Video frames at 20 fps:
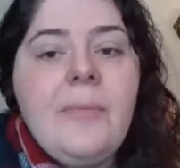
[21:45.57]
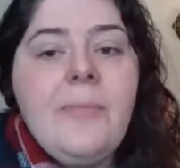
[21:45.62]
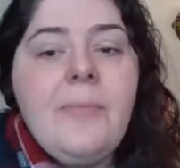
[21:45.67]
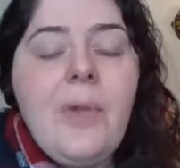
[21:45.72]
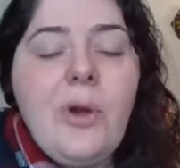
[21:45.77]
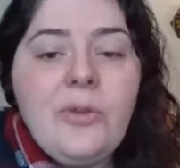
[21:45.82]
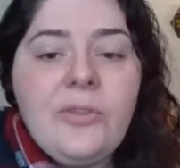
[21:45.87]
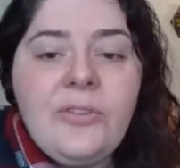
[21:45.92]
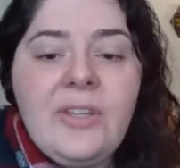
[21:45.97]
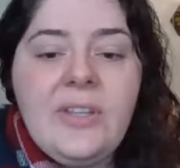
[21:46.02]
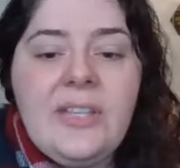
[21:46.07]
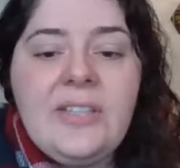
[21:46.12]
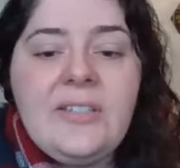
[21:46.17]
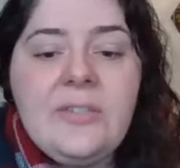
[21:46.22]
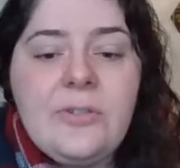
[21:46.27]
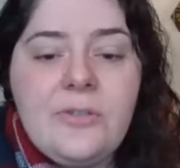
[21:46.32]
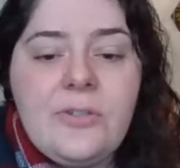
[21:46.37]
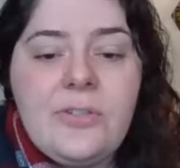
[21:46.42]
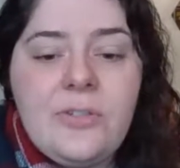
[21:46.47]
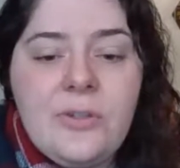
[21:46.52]
mostly
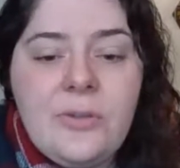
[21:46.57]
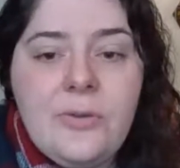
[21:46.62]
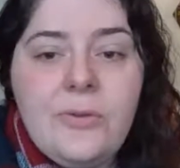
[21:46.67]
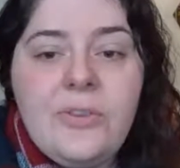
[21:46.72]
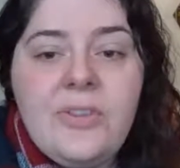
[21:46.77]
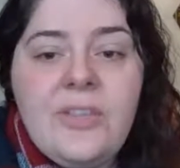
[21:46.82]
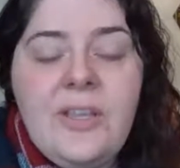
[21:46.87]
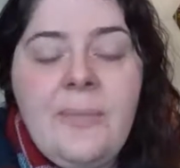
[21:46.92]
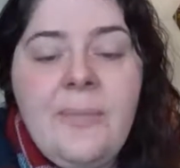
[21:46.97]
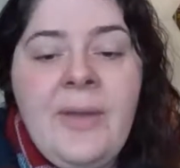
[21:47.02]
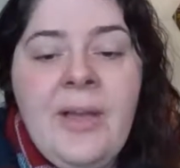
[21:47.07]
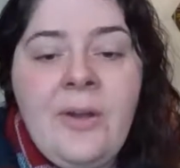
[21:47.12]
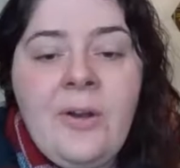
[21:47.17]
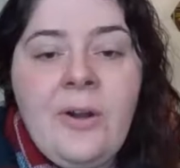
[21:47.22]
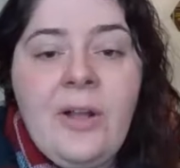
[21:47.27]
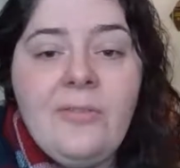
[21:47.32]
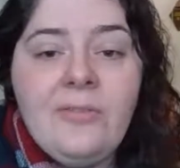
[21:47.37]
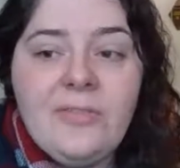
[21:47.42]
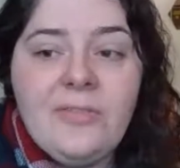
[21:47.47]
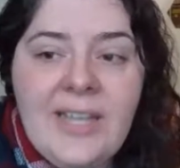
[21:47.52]
due to the
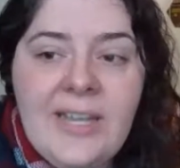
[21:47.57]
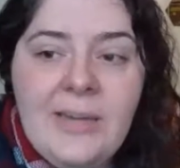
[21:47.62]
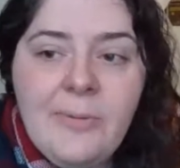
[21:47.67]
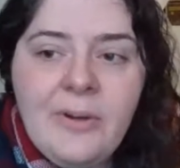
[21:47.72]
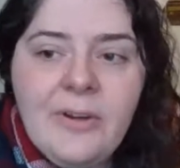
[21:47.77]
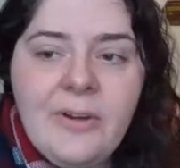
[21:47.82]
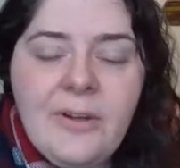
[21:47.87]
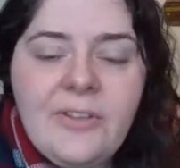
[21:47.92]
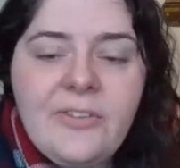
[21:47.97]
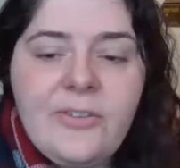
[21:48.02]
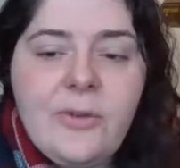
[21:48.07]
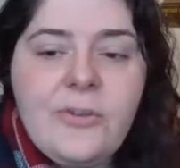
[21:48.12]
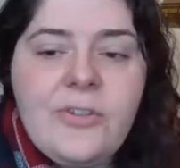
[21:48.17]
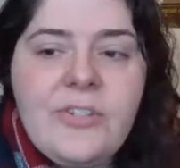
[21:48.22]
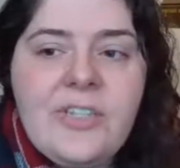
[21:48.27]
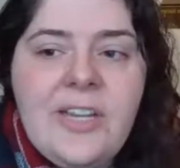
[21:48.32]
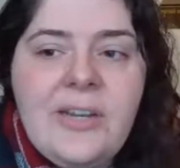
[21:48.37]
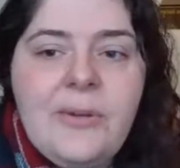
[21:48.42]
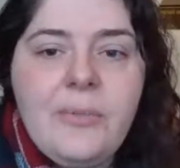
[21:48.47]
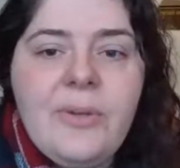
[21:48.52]
amount of labor
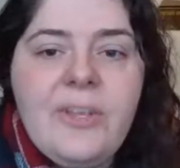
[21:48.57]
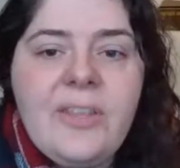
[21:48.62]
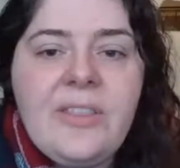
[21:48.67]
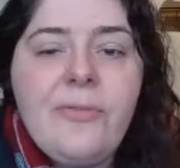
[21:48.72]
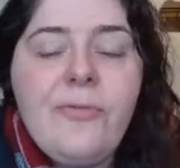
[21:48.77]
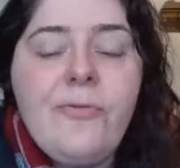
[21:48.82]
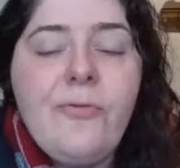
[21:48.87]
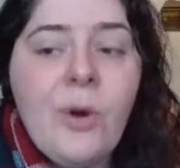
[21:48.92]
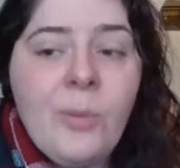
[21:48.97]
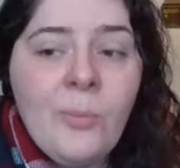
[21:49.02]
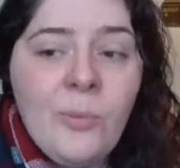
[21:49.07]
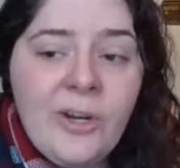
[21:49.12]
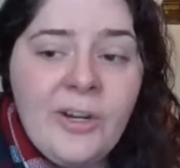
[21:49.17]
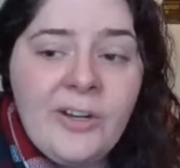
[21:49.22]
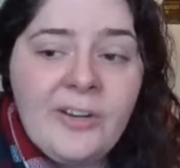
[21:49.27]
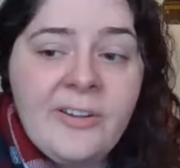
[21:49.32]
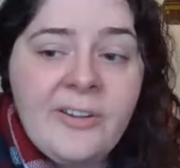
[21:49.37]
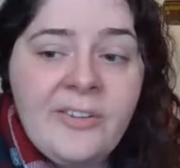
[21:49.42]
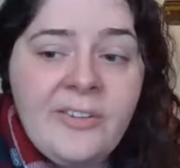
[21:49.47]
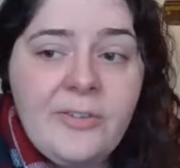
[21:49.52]
associated with formwork
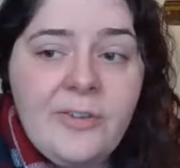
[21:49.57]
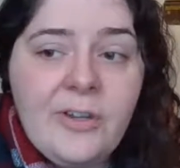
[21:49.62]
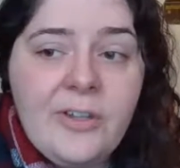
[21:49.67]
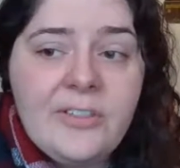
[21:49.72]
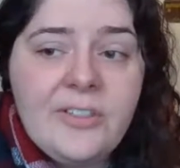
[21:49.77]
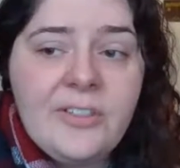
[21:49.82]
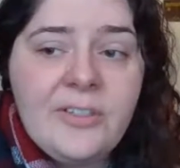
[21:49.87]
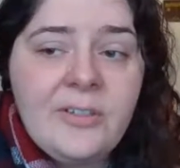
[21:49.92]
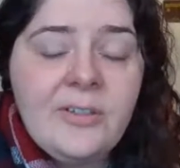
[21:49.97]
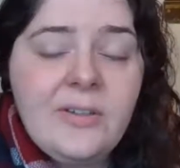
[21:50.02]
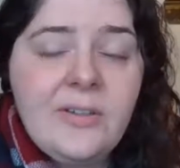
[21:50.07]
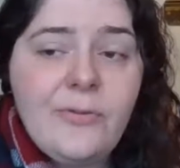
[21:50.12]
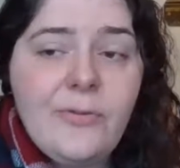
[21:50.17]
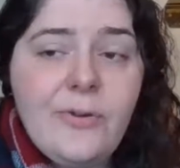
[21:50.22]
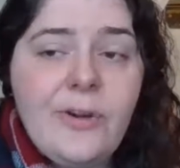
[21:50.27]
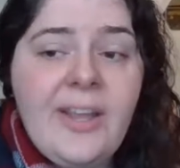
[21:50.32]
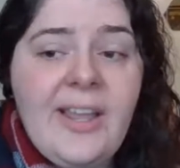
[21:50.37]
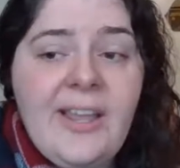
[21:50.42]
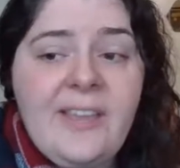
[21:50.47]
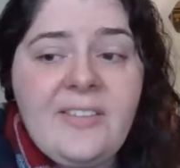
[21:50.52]
construction
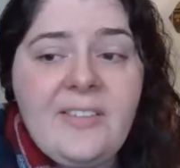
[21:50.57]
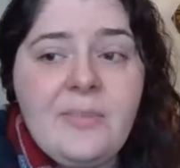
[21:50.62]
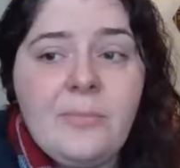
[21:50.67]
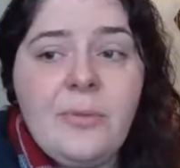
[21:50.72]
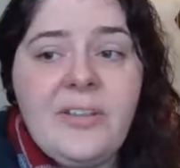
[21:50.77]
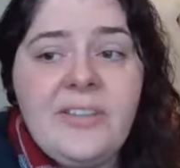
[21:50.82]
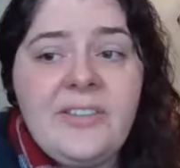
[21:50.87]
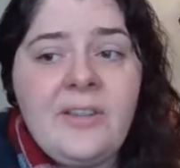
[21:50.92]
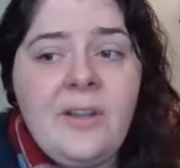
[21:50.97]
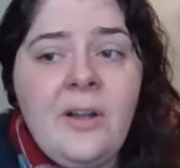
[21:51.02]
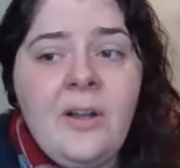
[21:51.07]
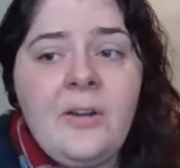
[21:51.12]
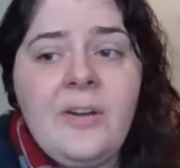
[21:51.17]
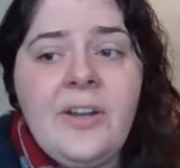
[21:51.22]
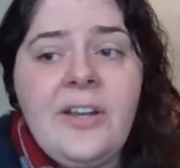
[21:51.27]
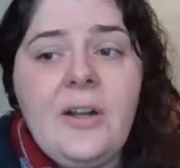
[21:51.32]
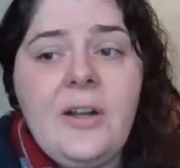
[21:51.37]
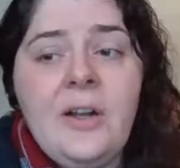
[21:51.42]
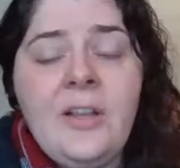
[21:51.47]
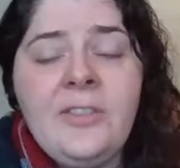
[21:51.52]
for cast in place
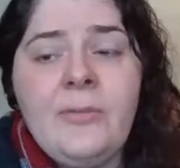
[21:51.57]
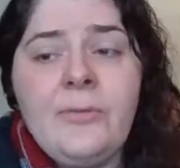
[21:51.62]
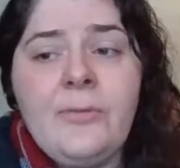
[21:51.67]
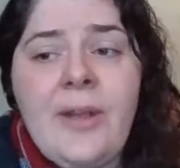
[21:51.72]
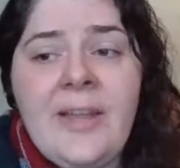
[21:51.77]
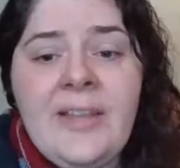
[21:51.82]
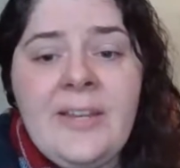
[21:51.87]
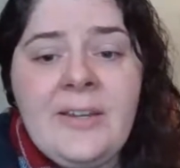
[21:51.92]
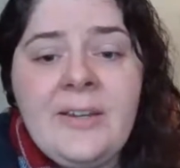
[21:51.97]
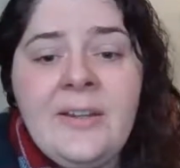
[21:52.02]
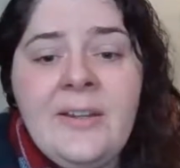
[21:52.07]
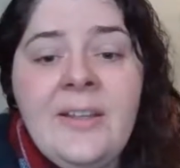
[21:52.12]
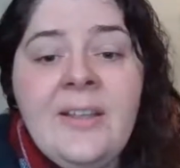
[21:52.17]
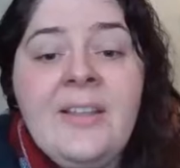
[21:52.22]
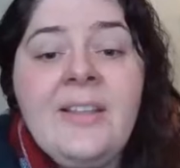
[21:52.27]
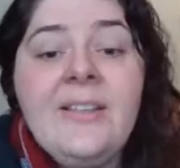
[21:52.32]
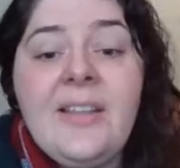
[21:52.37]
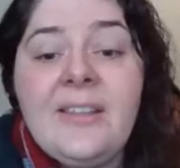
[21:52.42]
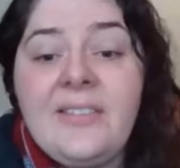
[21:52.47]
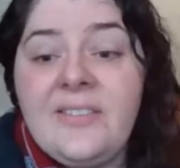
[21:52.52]
concrete on the right.
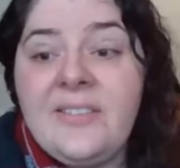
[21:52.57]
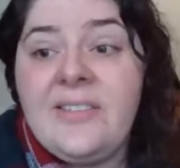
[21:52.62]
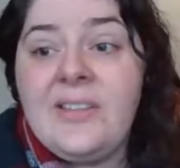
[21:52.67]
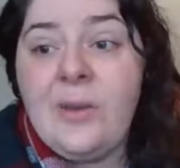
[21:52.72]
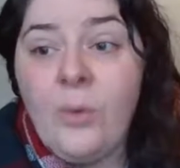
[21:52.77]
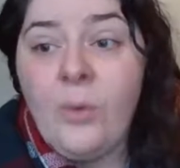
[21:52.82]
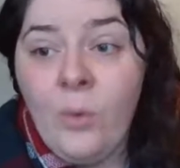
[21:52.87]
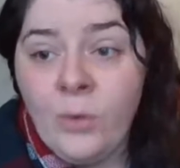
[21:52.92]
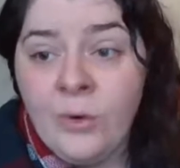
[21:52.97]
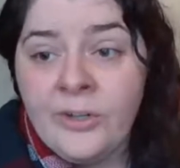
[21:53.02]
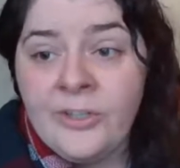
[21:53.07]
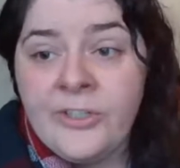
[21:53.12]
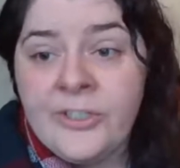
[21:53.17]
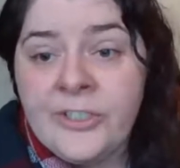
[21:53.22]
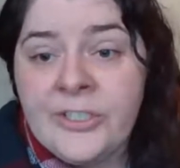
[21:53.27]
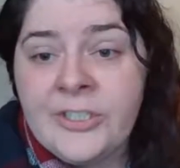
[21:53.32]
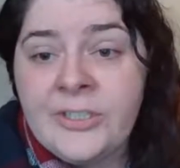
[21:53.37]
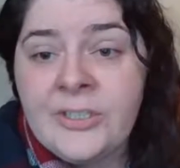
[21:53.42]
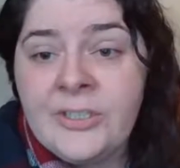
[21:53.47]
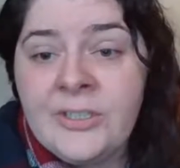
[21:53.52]
That's the orange.